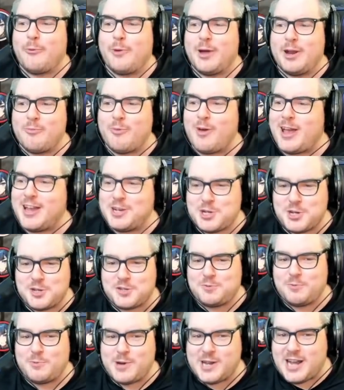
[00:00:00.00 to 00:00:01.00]
win rate
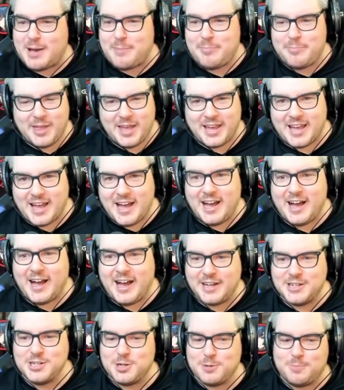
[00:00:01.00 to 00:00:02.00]
just went up like
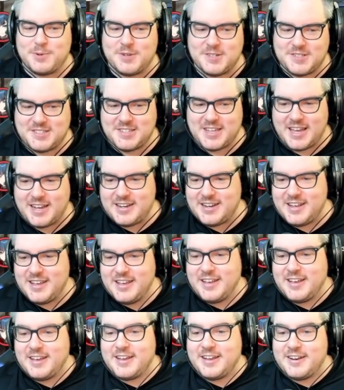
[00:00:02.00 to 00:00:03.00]
100%
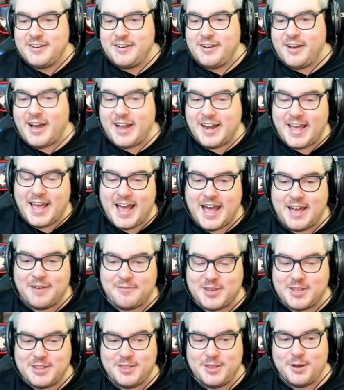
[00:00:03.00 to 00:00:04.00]
not
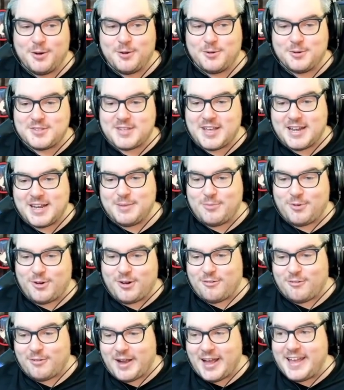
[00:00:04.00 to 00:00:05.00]
having those
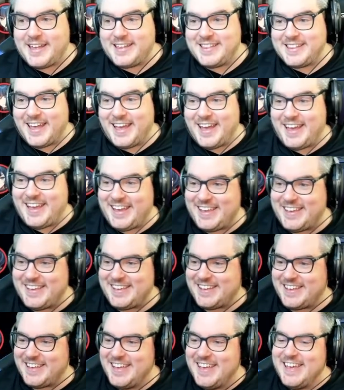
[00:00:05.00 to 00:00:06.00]
anymore, right?
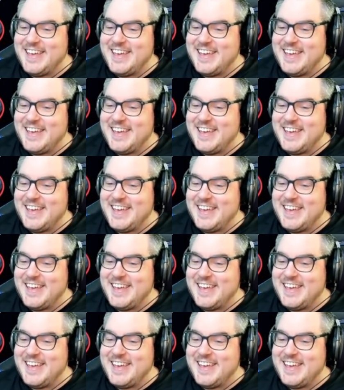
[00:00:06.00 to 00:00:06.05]
Like,